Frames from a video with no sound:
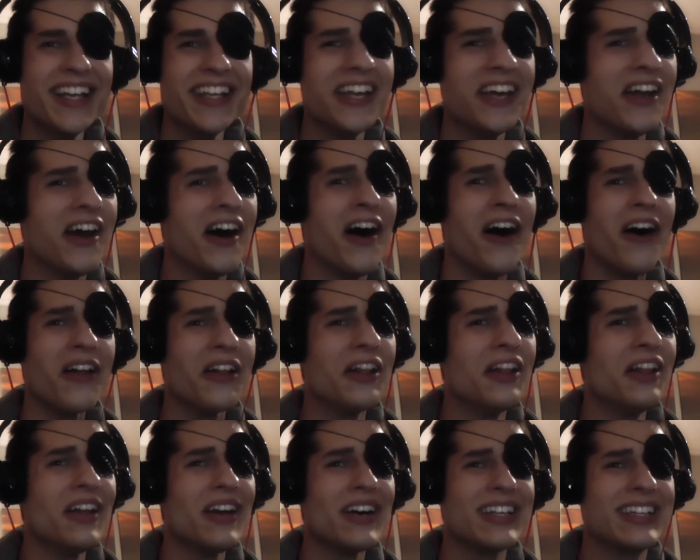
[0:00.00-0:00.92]
they
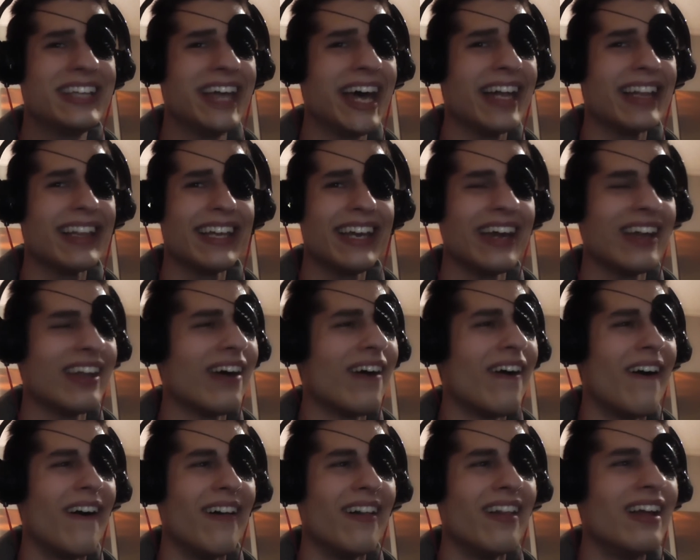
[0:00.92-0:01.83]
don't look deadly at
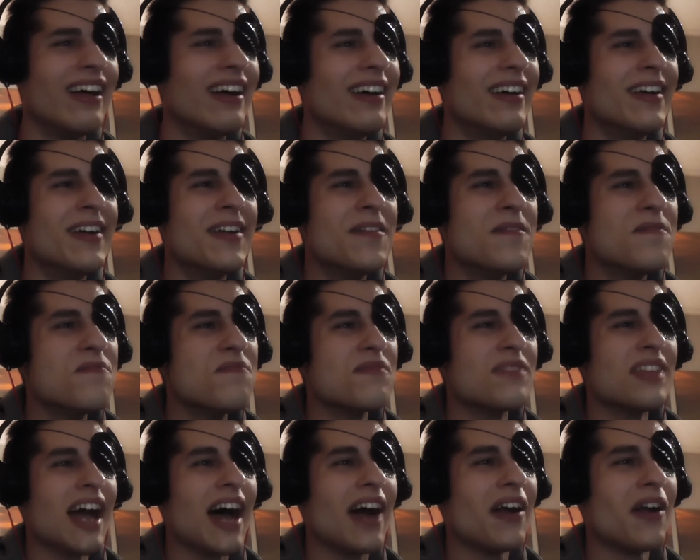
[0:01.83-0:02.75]
all.
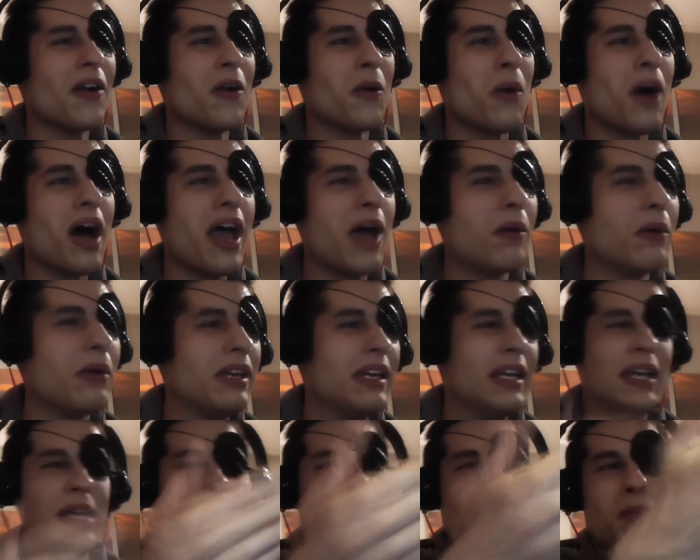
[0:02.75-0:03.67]
I don't know why
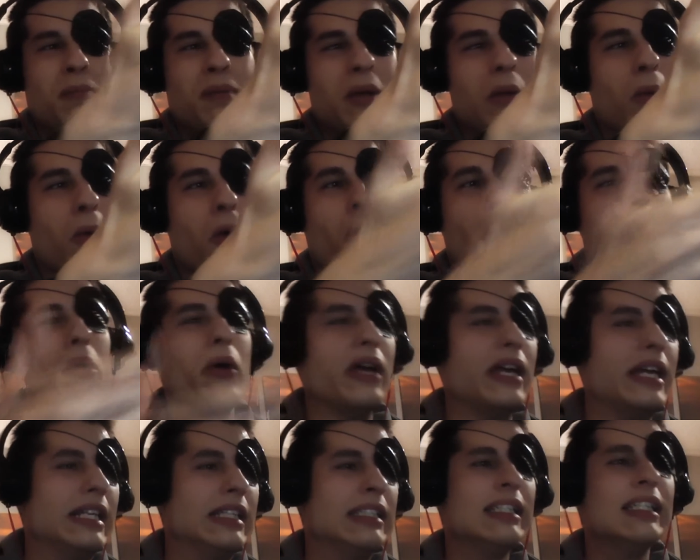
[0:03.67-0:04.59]
he would be
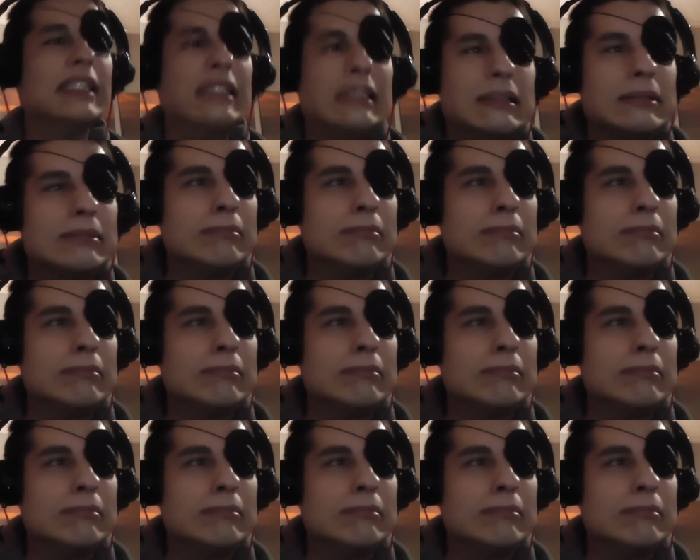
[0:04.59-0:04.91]
worried.